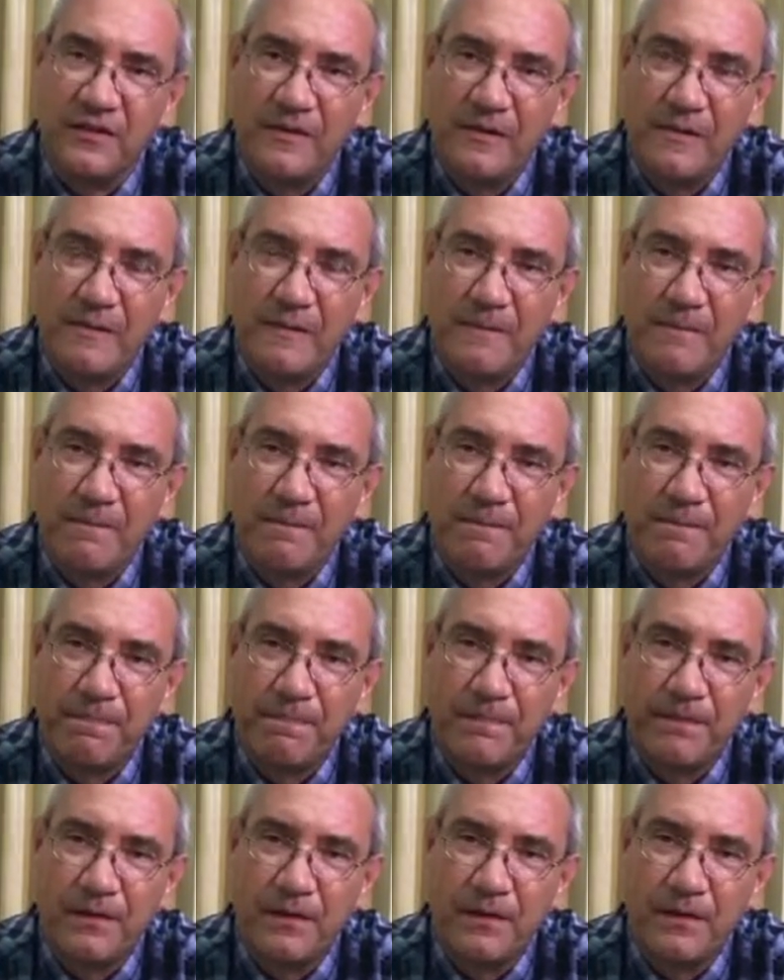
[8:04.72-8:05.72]

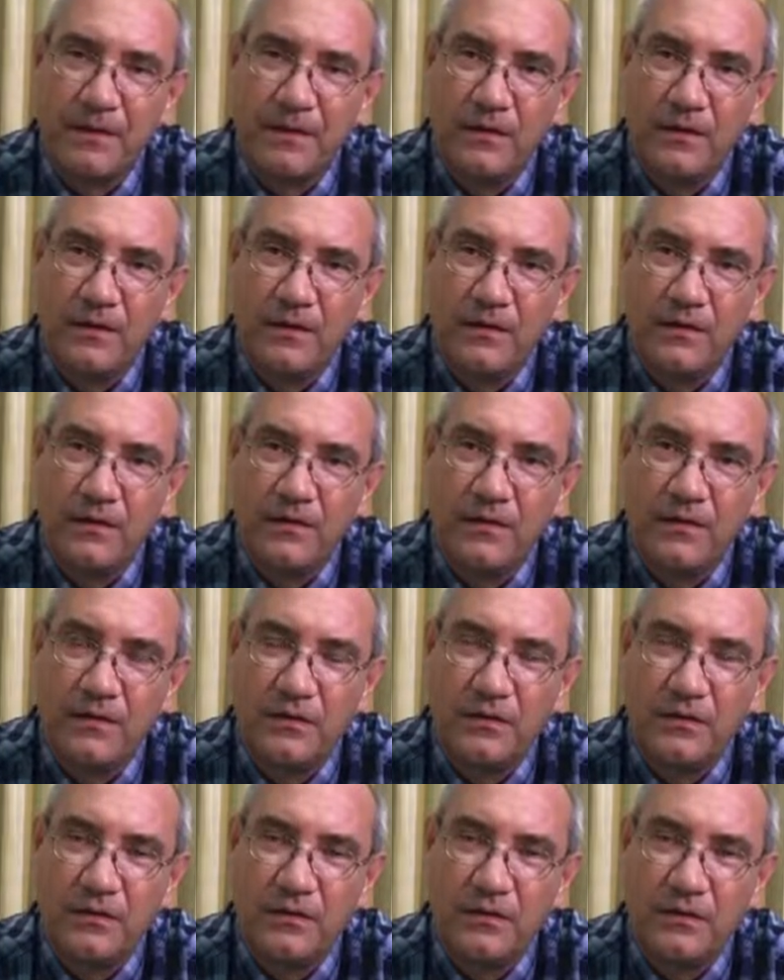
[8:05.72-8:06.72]

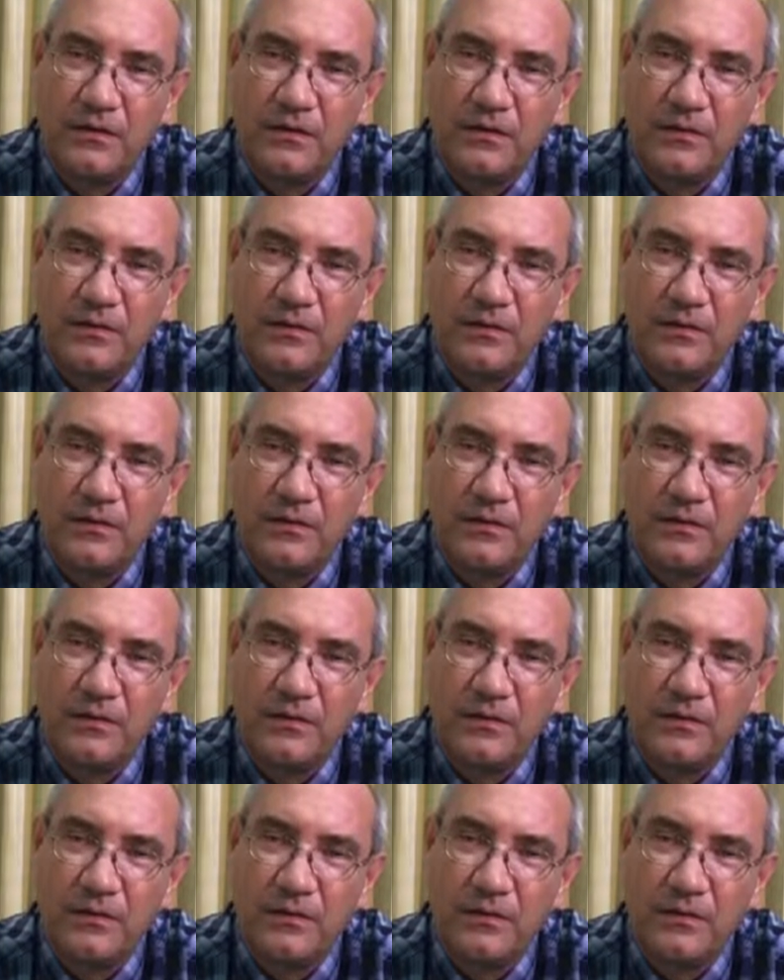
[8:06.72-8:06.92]
[no speech]